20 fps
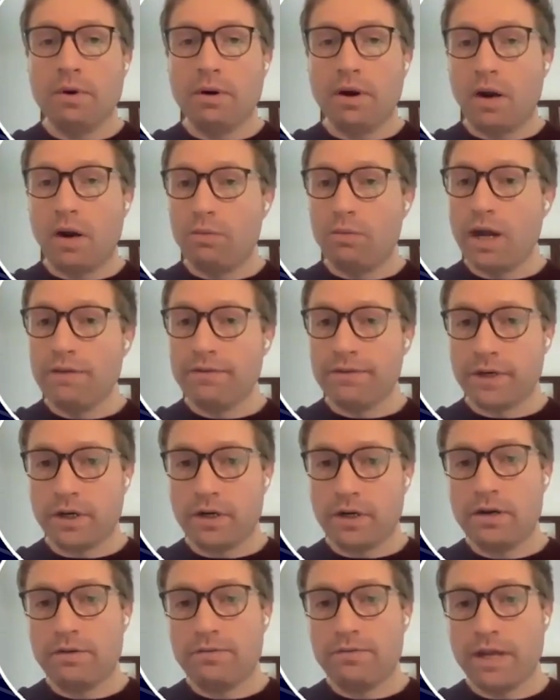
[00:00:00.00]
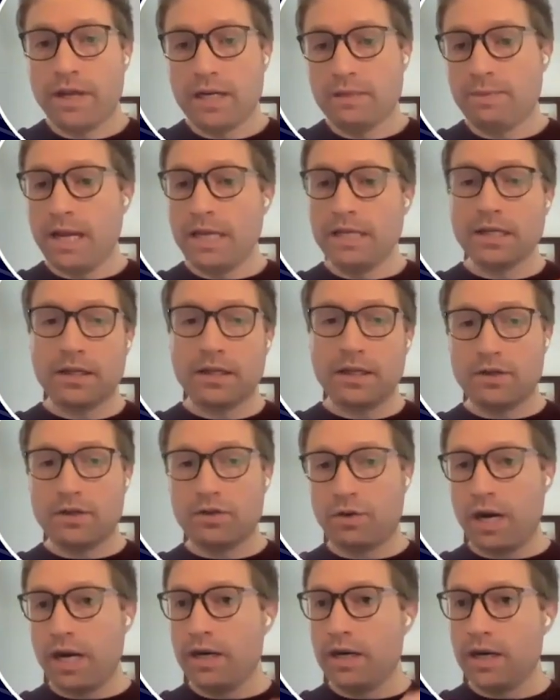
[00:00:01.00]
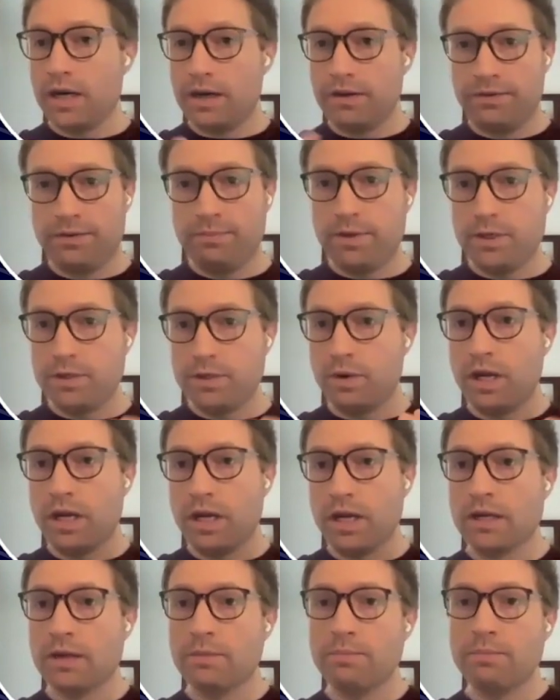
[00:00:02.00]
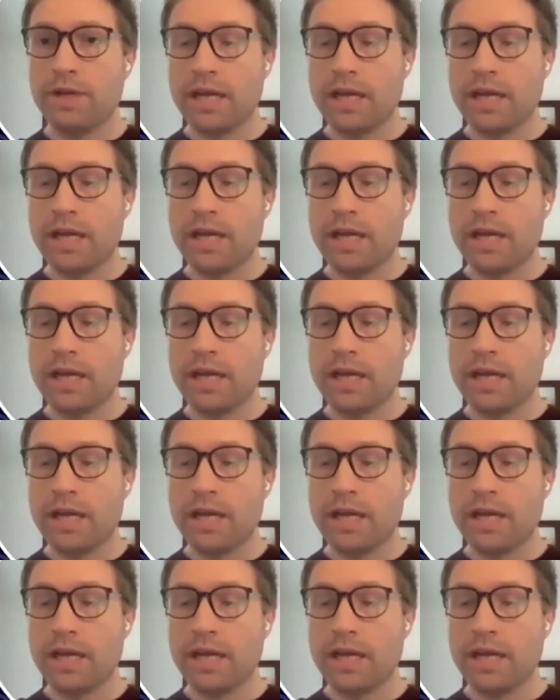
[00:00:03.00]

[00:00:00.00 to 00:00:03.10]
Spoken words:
a rough curve that is basically a trade-off between